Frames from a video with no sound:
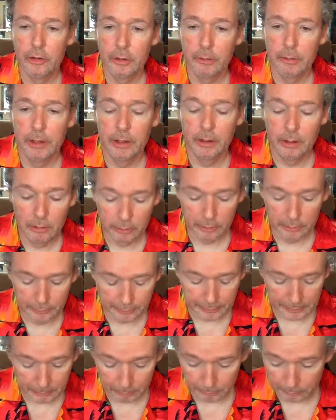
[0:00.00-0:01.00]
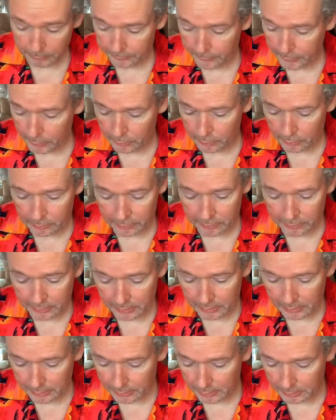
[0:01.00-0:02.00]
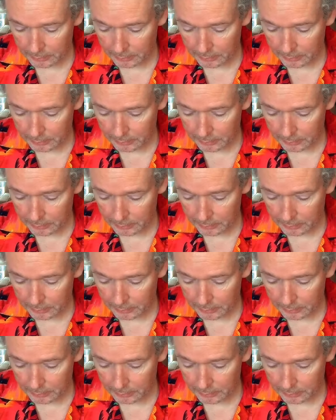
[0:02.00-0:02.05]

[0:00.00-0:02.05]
doing a lot of album reviews on the Sunday